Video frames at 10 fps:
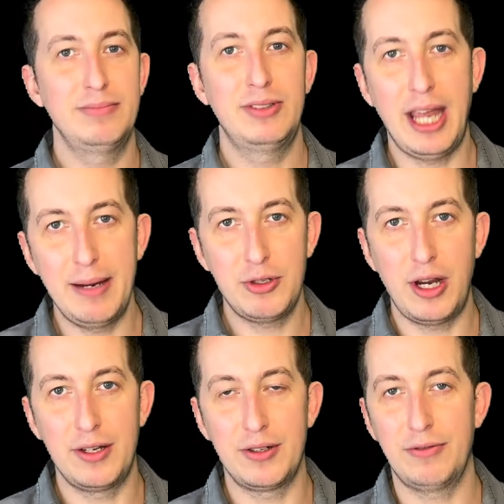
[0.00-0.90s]
Game
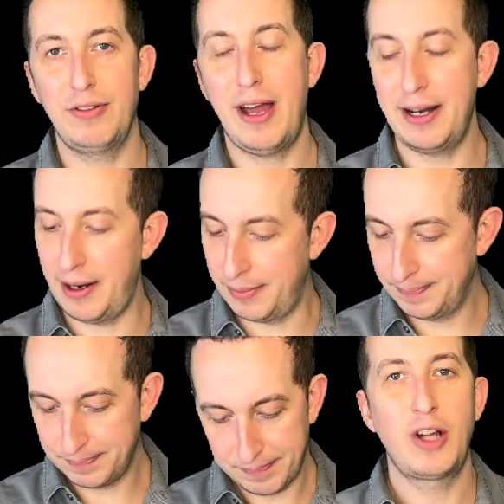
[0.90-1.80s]
changer, flat out.
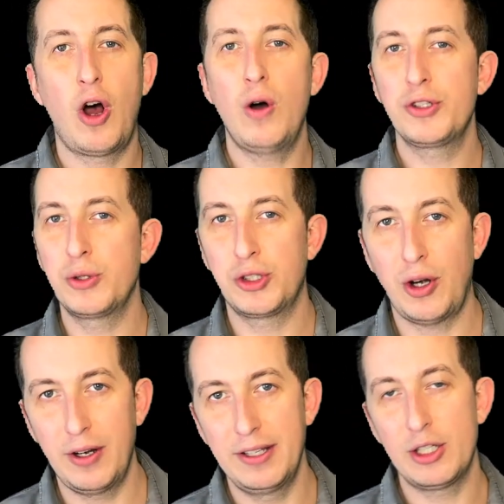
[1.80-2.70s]
Also
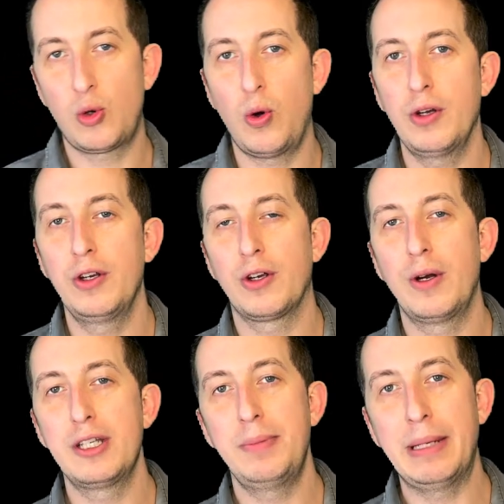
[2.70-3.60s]
starting this quarter, you're
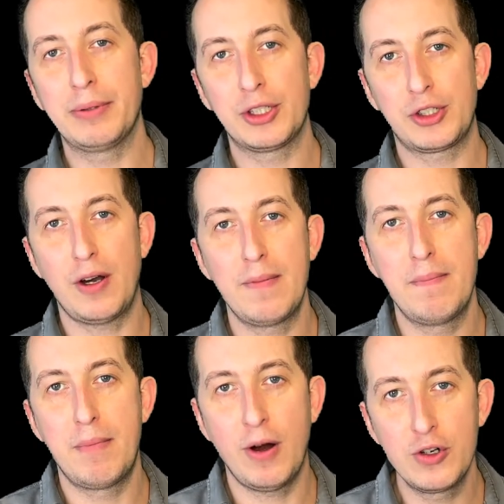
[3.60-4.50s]
going to be able to start
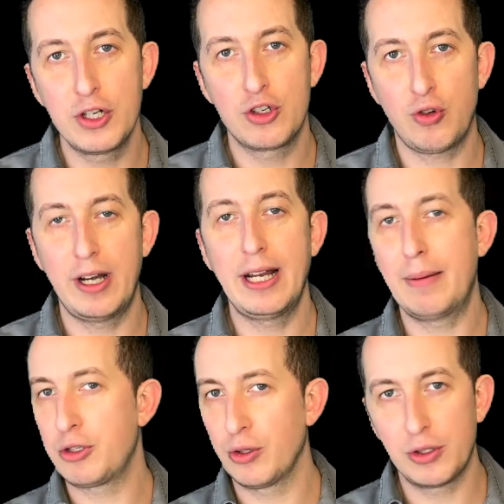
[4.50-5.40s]
margin trading.
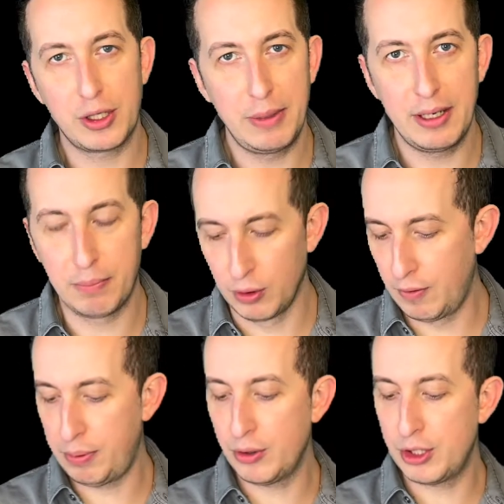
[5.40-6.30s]
I'm sure there's going to be an
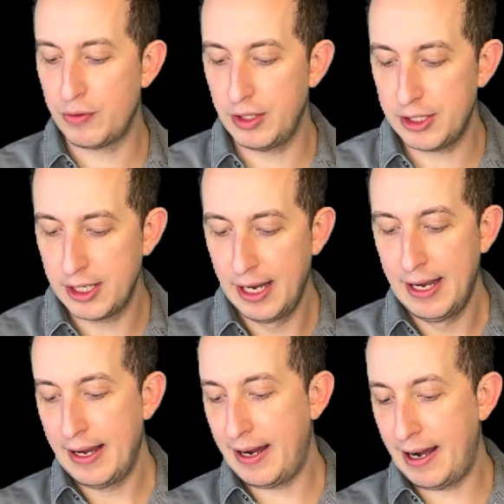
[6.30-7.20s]
approval process for this.
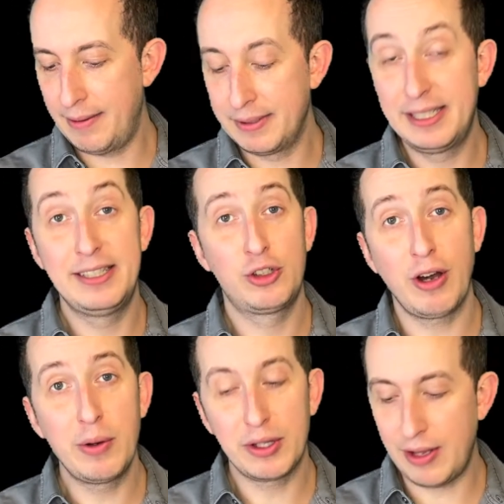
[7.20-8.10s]

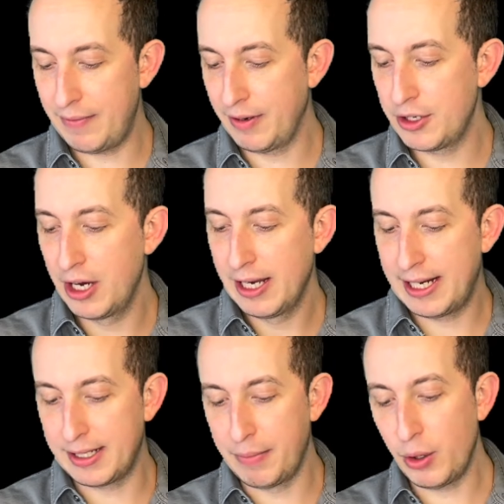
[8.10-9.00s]
Trade with leverage,
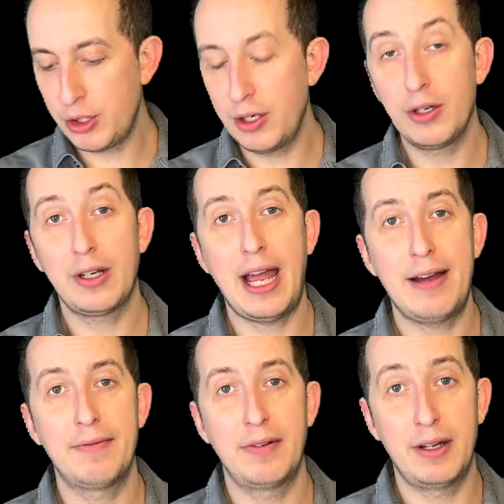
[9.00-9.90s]
get the most out of your
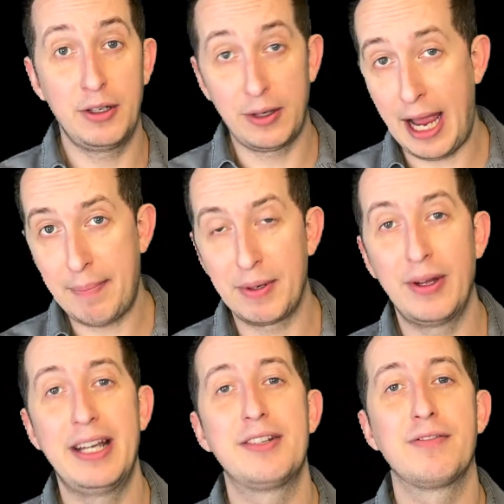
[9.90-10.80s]
capital,
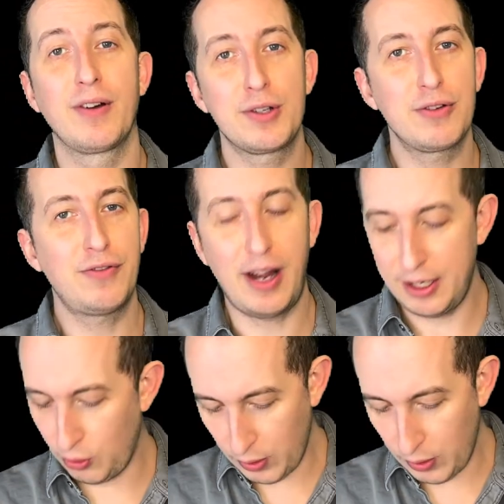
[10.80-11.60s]
and diversify your